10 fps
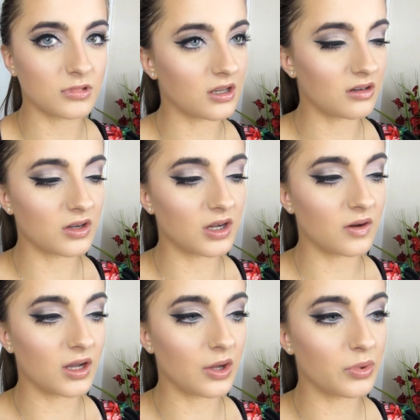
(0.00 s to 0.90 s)
I don't know
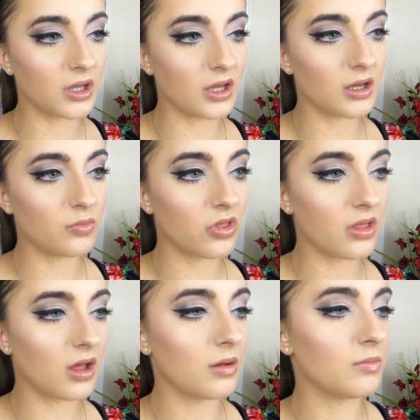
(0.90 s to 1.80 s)
how happy I am with
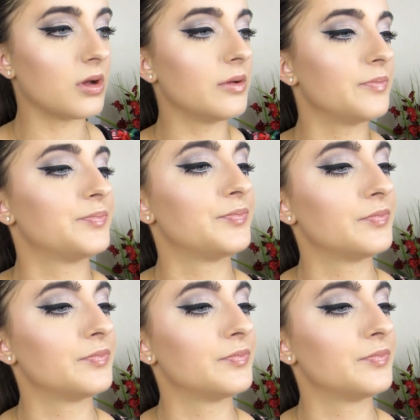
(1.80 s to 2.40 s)
that, but...